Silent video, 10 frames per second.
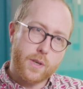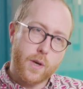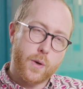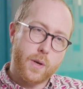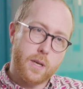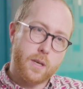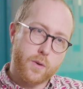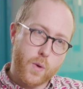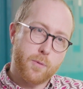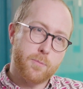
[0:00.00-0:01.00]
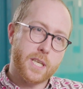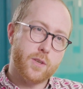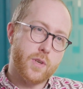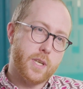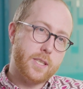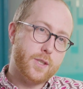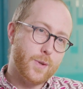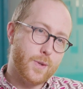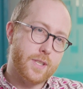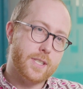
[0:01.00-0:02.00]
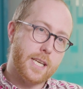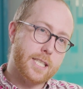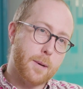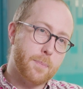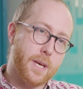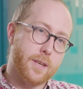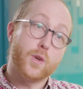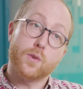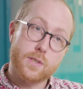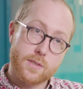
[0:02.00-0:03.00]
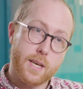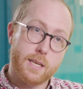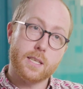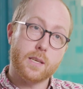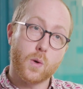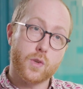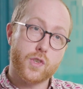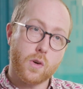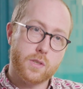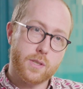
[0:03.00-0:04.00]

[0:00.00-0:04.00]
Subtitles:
ago, a group of mechatronics students set up a new society called Shock